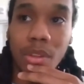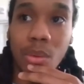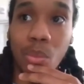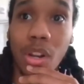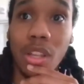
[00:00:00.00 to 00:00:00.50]

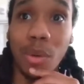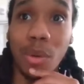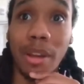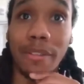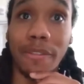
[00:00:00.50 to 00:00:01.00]
one of
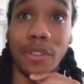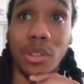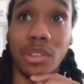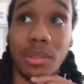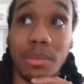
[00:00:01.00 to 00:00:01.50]
my
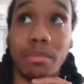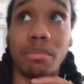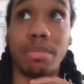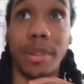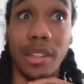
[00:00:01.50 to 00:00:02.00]
first
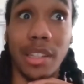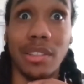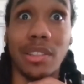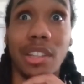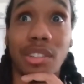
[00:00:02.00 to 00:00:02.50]

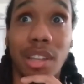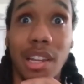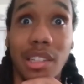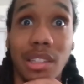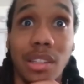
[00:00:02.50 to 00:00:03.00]
playtesting sessions,
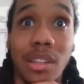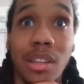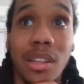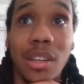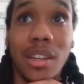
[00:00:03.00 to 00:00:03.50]
actually,
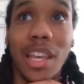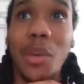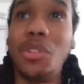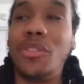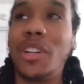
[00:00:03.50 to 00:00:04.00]
it
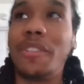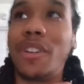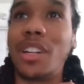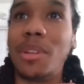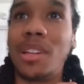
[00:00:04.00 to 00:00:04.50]
was very
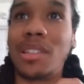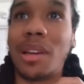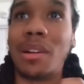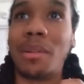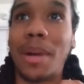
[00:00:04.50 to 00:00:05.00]
funny because
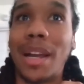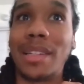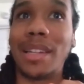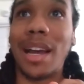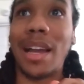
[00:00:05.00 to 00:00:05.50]
my
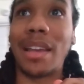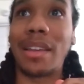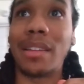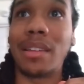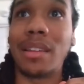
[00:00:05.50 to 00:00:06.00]

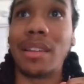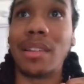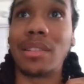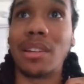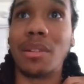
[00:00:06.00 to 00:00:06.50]
die
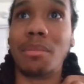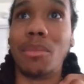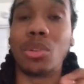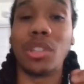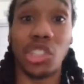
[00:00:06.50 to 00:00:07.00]
is
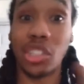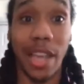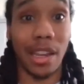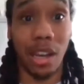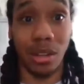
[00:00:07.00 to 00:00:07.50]
mostly, it just
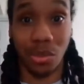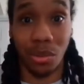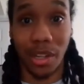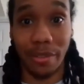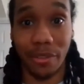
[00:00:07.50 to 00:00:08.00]
had colors
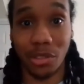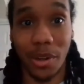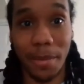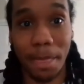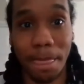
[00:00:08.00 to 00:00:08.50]
in it at first,
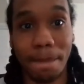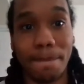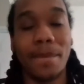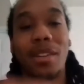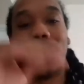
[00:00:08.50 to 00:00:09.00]
right?
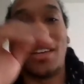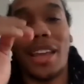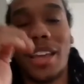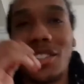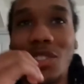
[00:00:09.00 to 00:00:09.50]

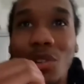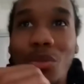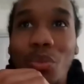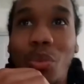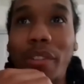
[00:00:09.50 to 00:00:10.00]
And so
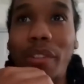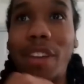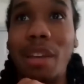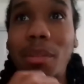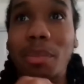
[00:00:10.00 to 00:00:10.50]
one
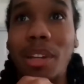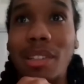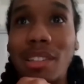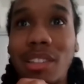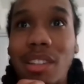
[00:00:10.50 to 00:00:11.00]
family play
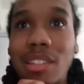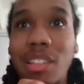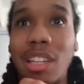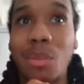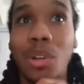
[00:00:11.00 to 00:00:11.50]
tested and they
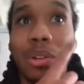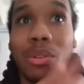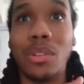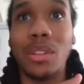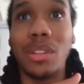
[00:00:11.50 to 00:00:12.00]
said,
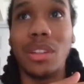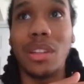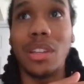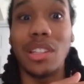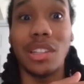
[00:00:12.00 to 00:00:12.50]
well,
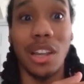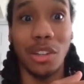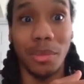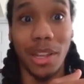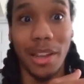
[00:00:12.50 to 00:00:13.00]
he's
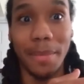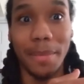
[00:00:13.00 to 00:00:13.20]
colorblind.